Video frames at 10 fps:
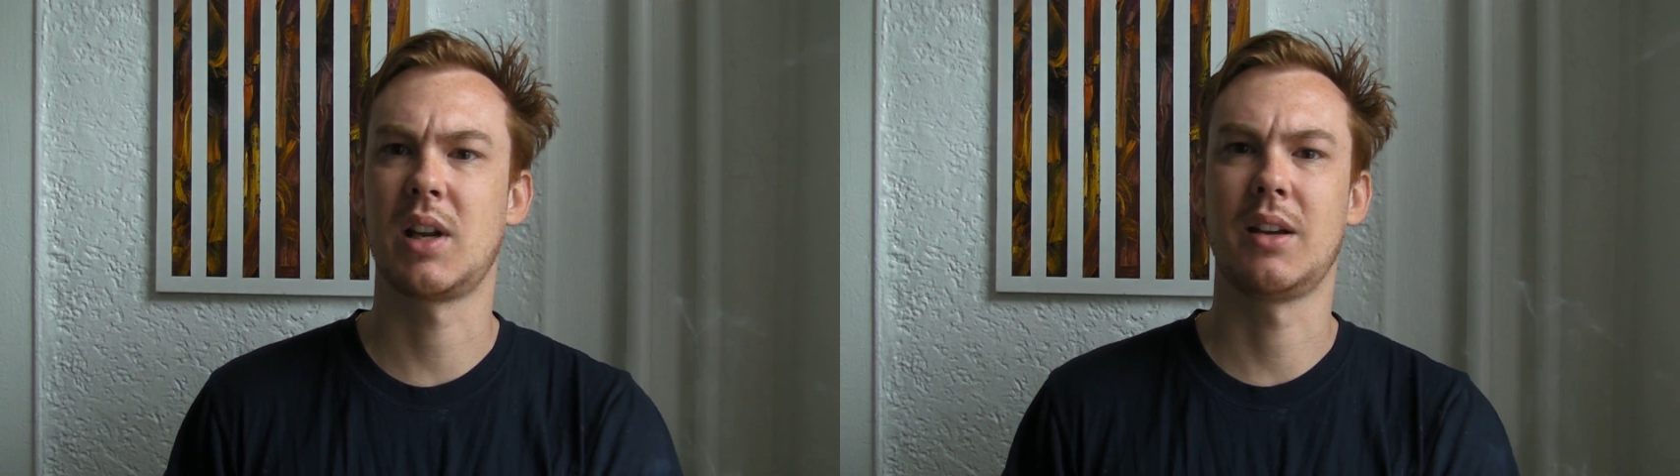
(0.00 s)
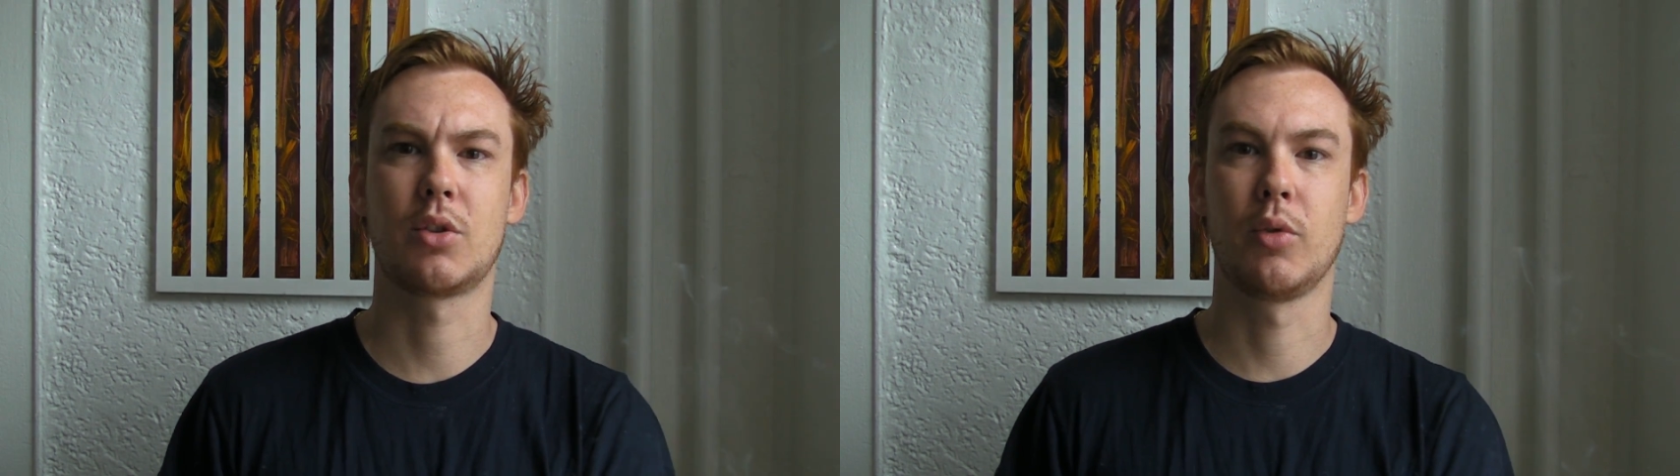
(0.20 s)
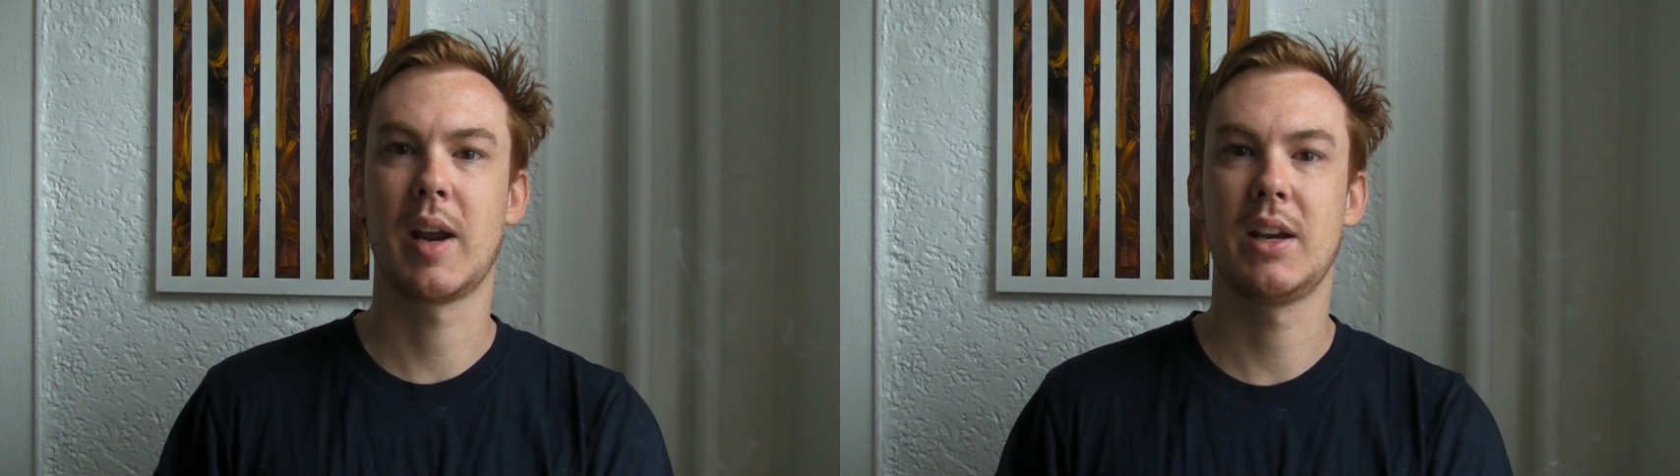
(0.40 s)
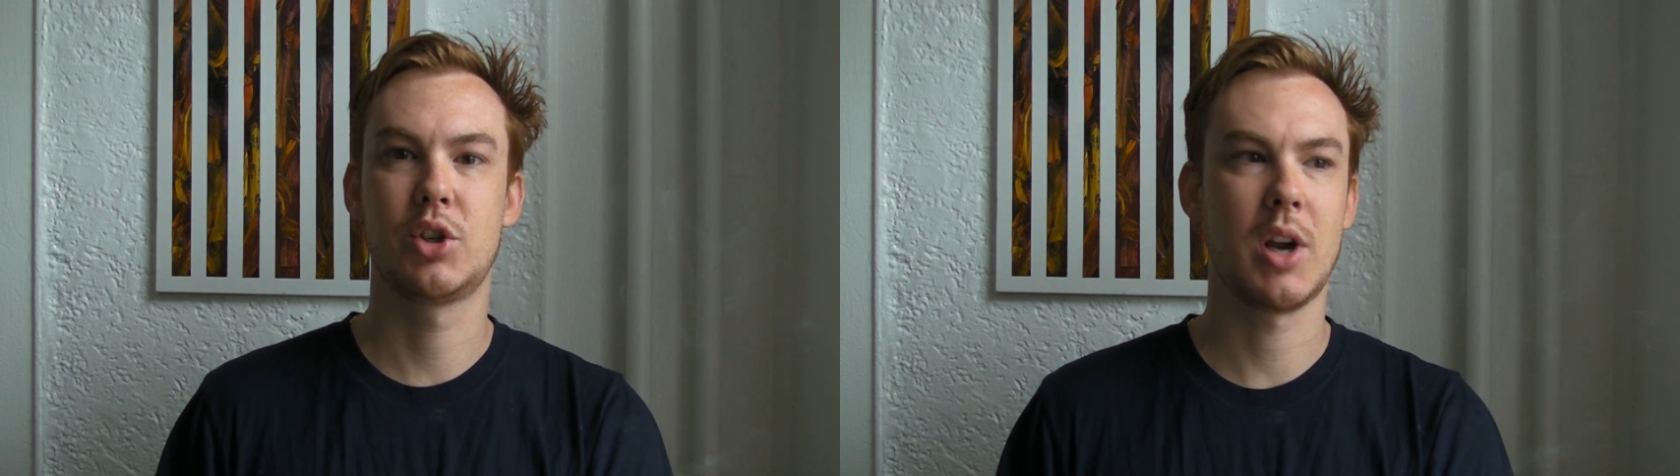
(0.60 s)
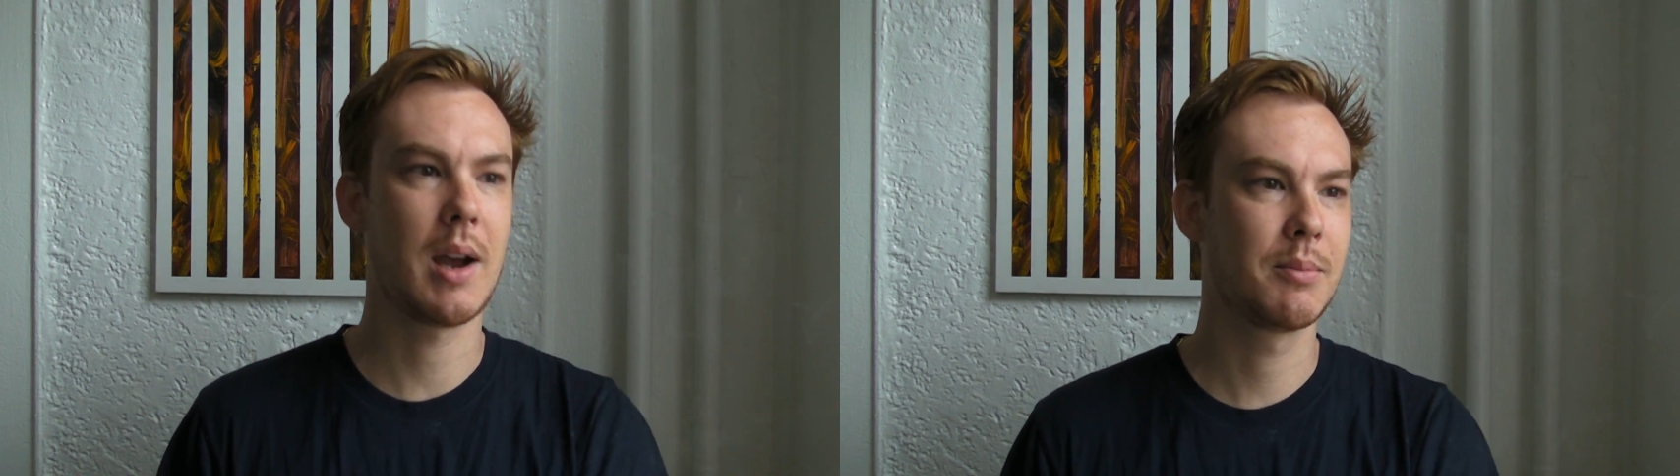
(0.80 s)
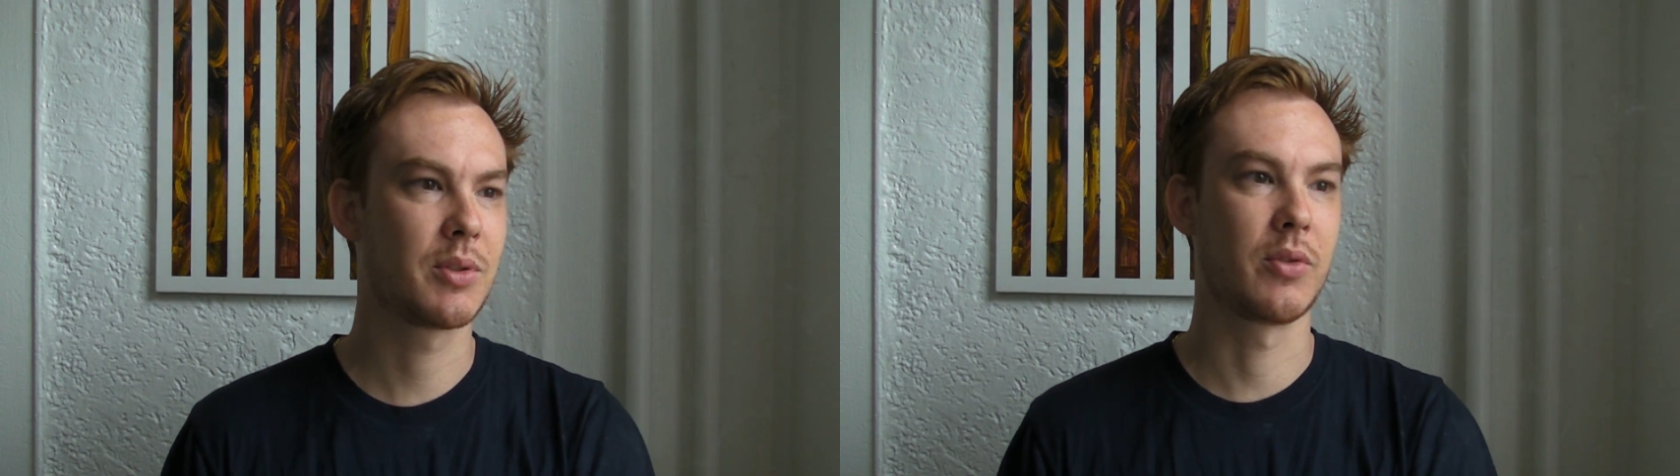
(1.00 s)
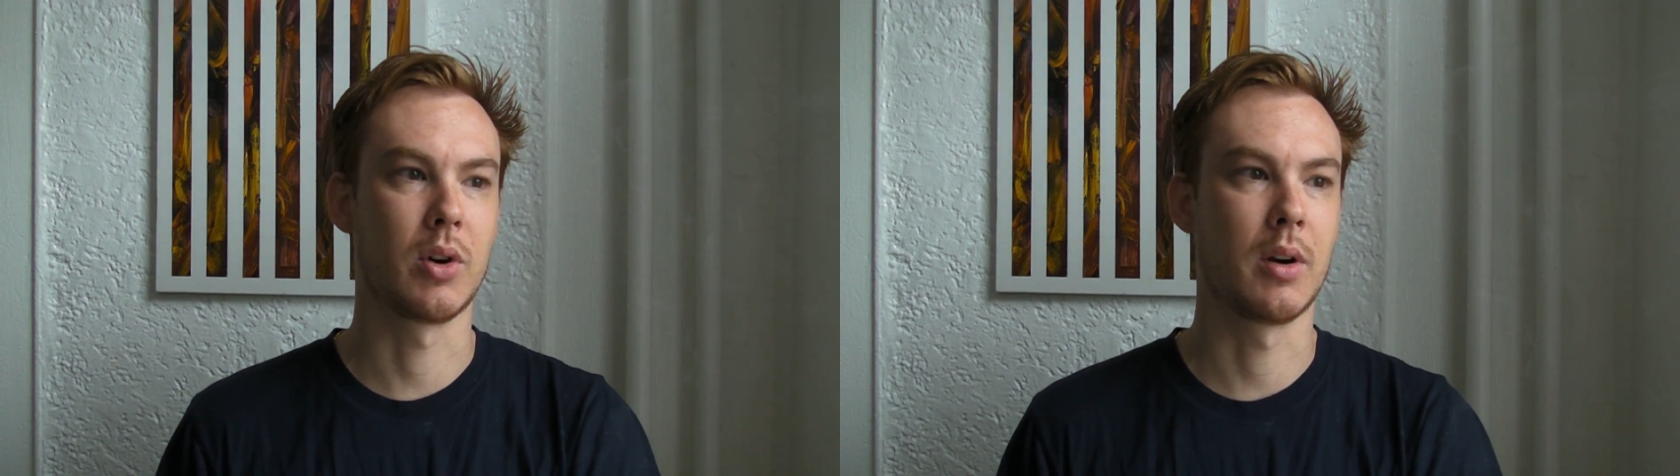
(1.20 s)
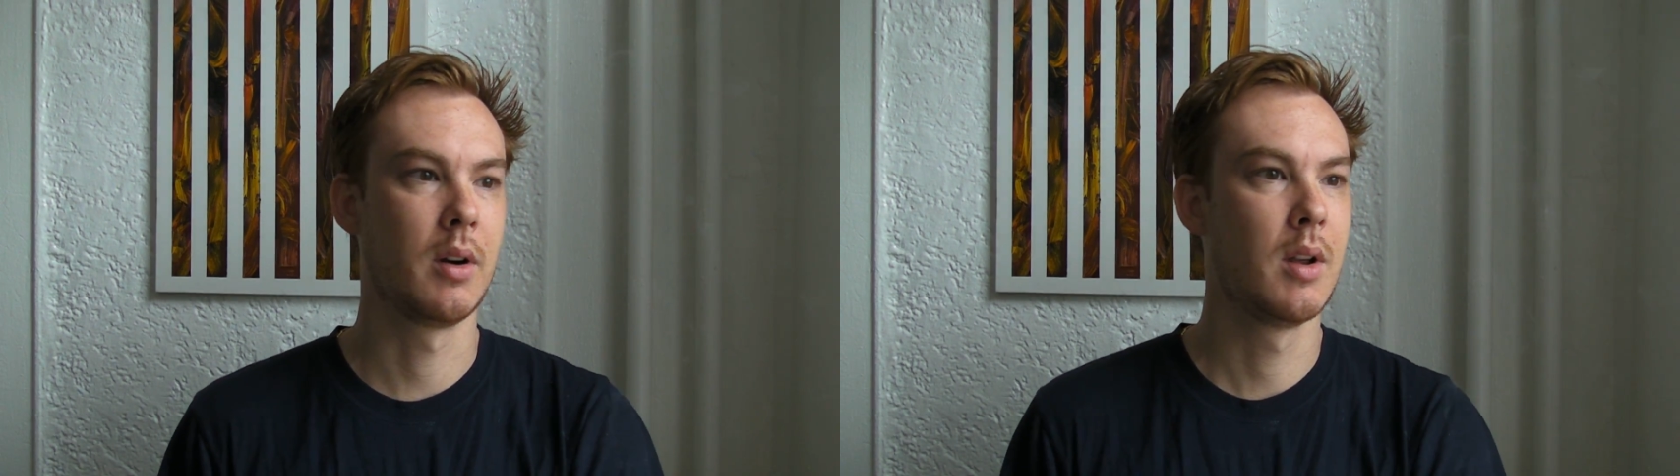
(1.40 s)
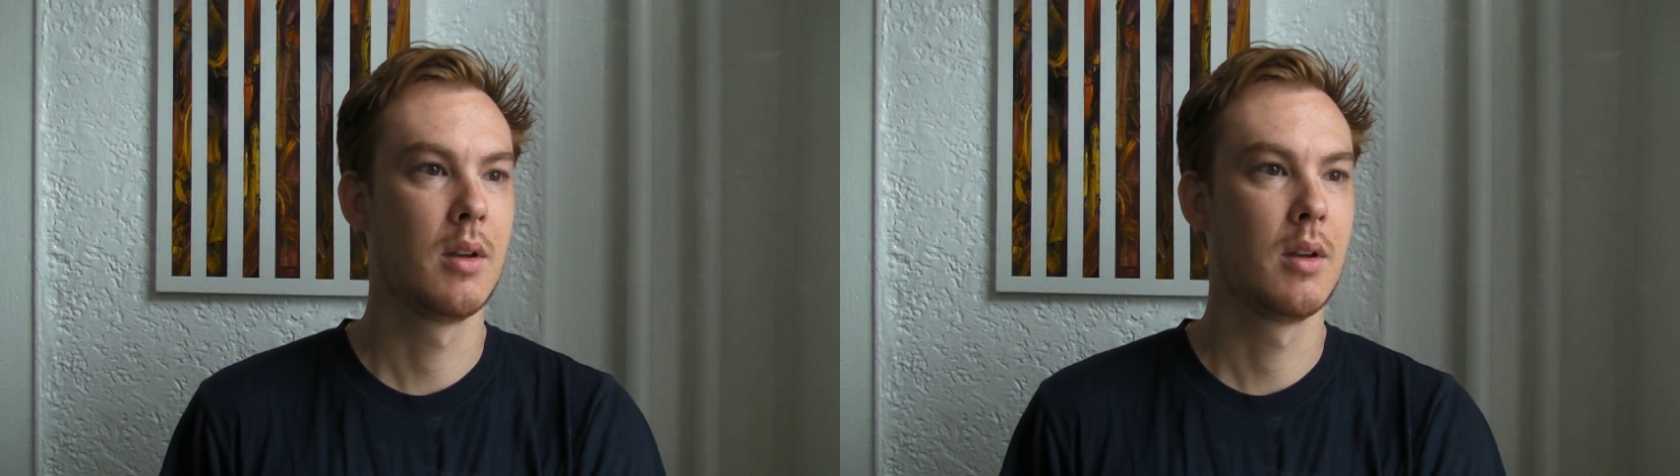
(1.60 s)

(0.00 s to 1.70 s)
and create jobs for